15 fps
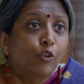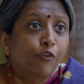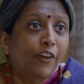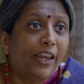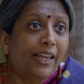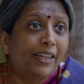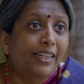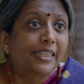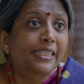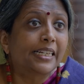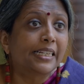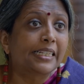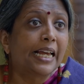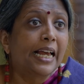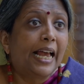you fail, there's
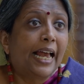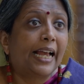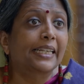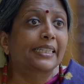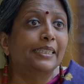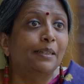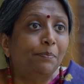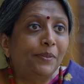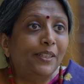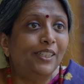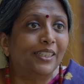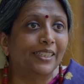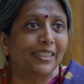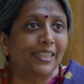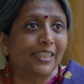this
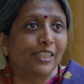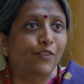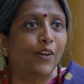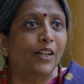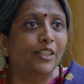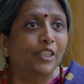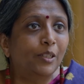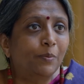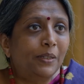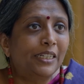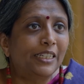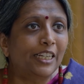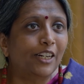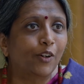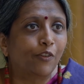acceptance. This is
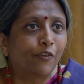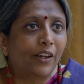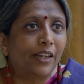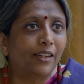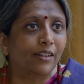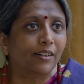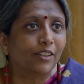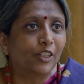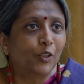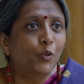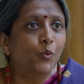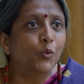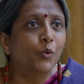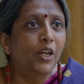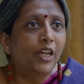vulnerability around failure.
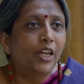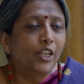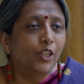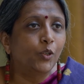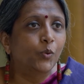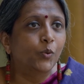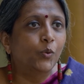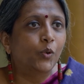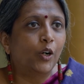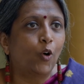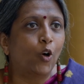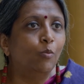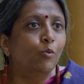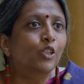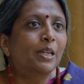You
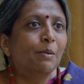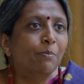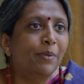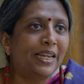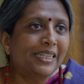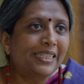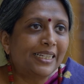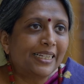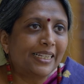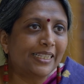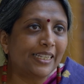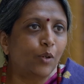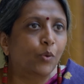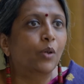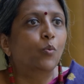almost embrace it and
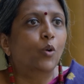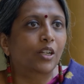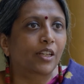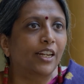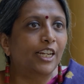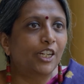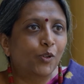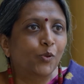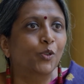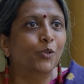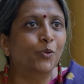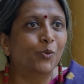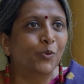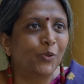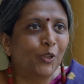say, okay, what can I do
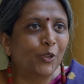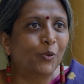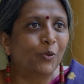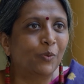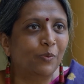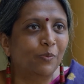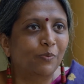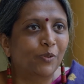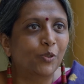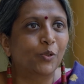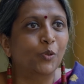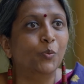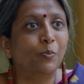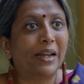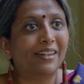to
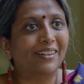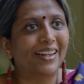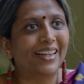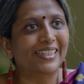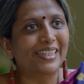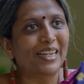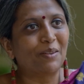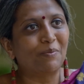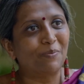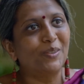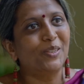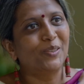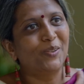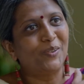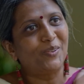do better next time?
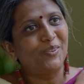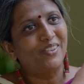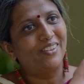So